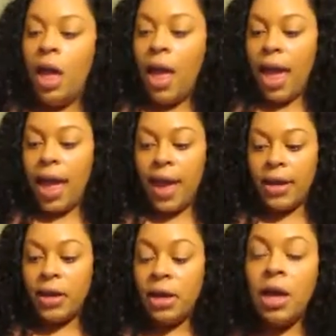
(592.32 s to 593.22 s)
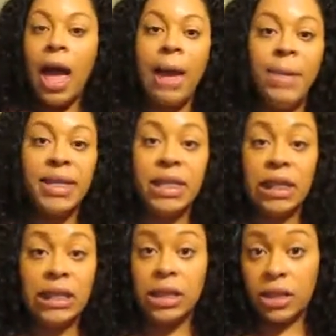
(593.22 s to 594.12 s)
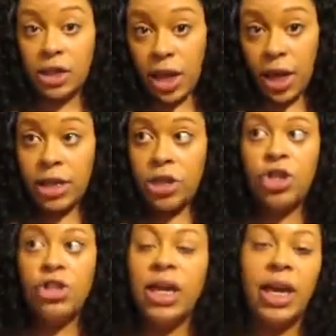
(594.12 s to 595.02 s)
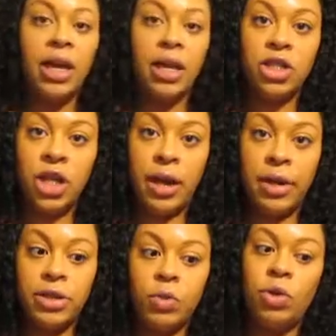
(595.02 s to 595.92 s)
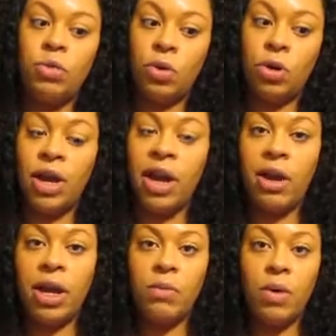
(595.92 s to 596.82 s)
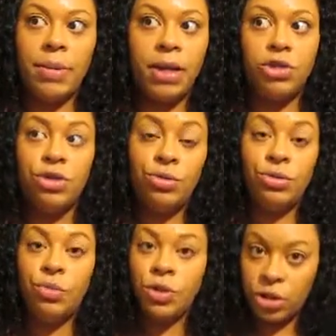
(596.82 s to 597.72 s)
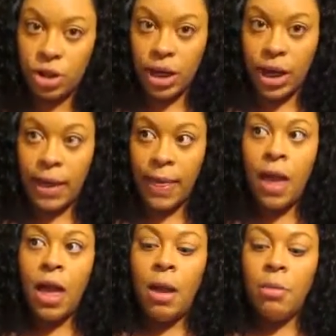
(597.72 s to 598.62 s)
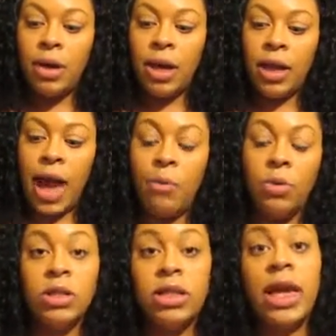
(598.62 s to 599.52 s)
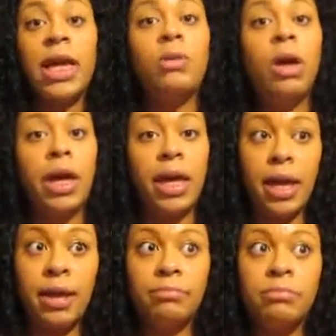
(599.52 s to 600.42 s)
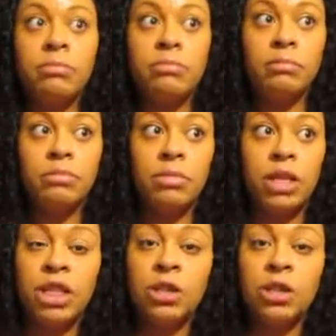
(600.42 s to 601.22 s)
And I basically took a chance. You're taking a chance when you order hair anyway, because you don't know what you're going to get. But I will say, again, this is